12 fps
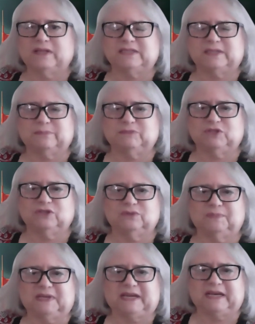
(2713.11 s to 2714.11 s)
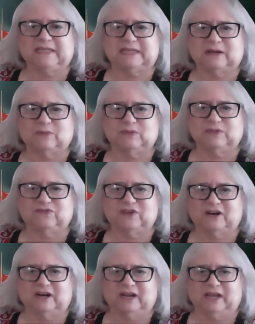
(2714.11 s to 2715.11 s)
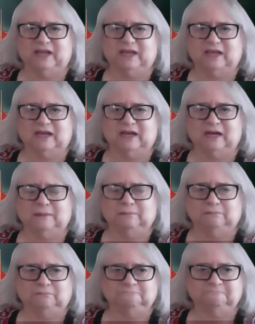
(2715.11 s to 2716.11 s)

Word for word: subdued because I was very, um,